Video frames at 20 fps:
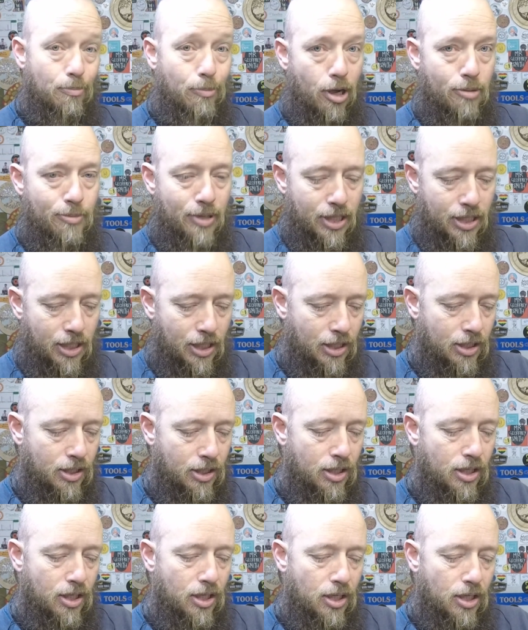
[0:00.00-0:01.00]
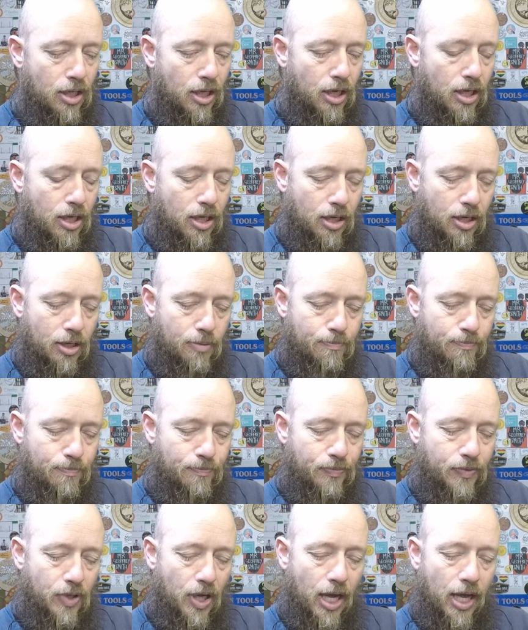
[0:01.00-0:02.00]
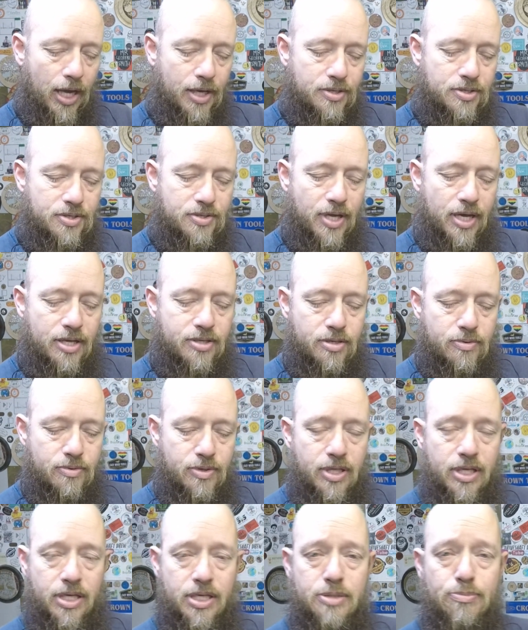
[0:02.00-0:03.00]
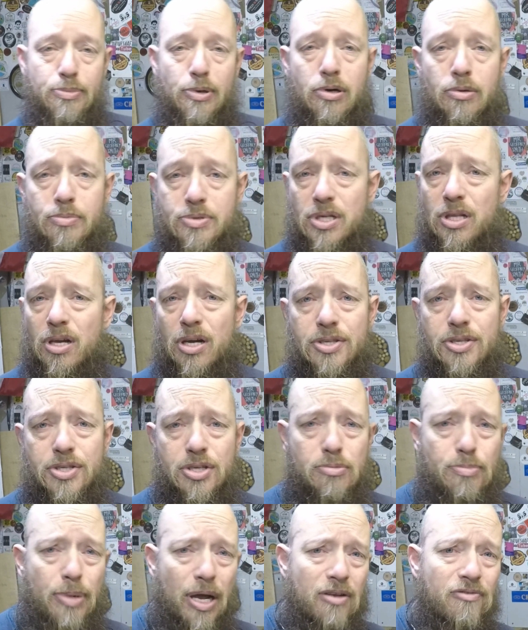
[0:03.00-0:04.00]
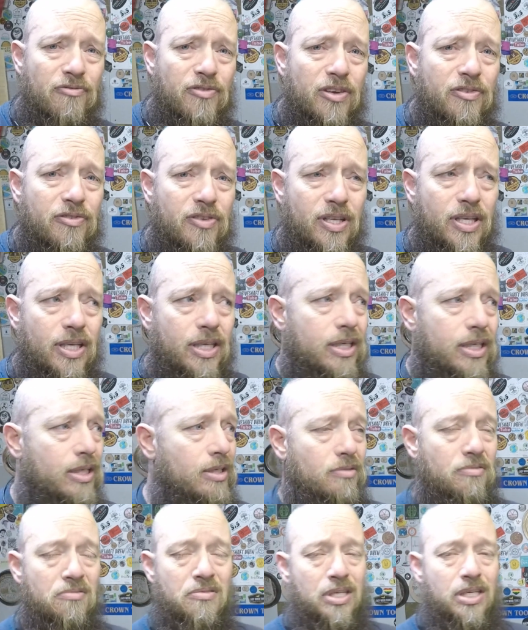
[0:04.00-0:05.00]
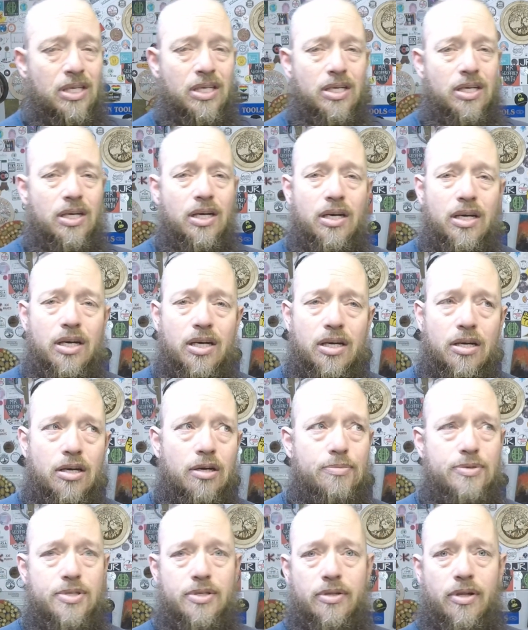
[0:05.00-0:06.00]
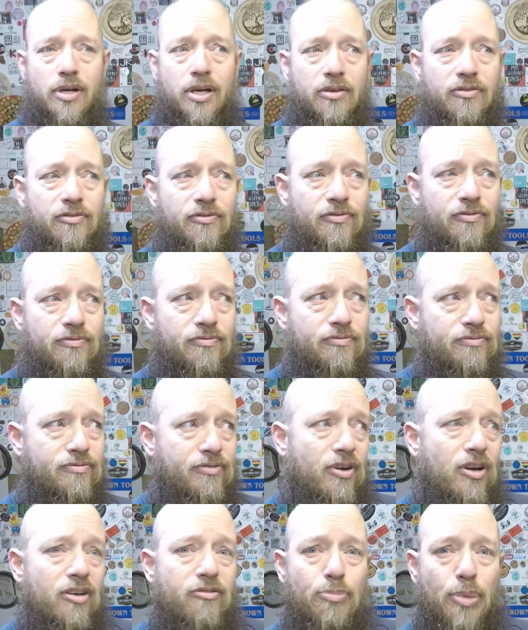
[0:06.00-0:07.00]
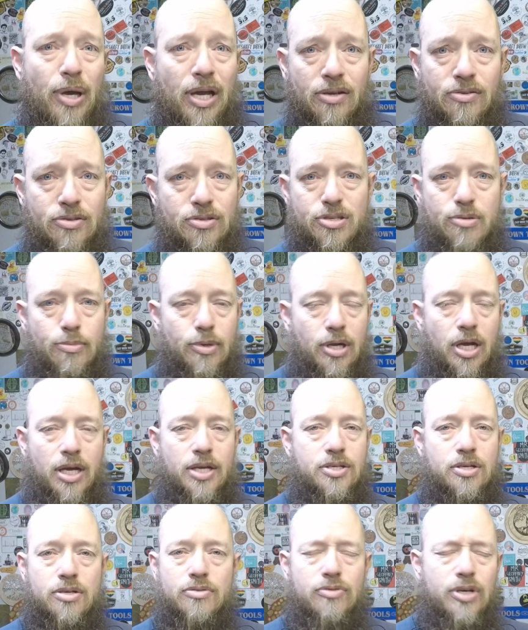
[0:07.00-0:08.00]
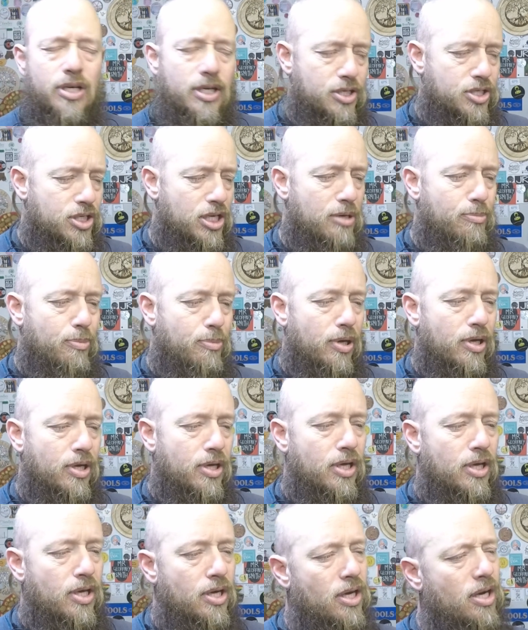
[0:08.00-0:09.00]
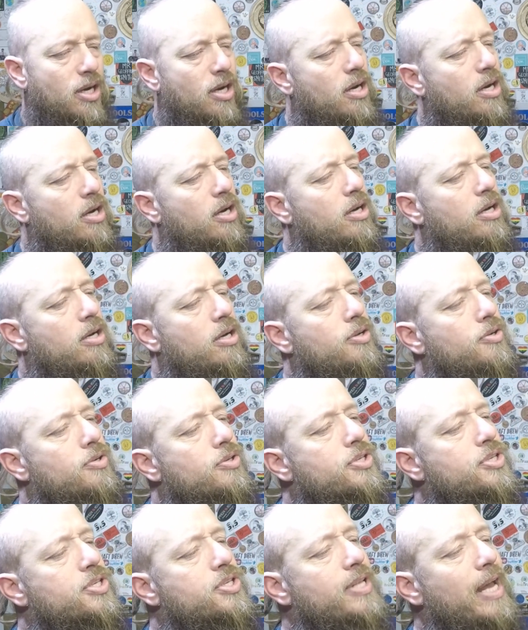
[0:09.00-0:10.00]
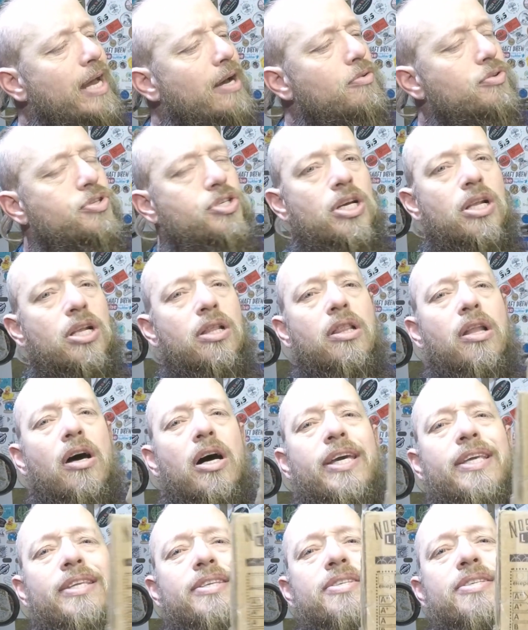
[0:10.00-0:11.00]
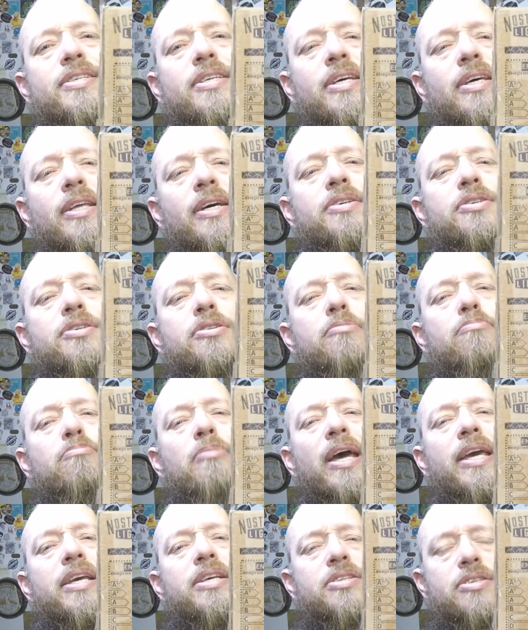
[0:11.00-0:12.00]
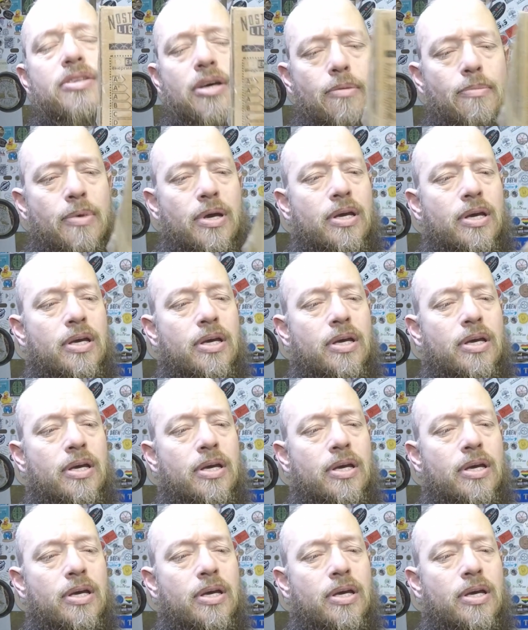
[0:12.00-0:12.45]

me, and they're doing these bulbs at like £2.50 up to like £5 or something like that, so really cheap. Nostalgia Lights, that's who makes them,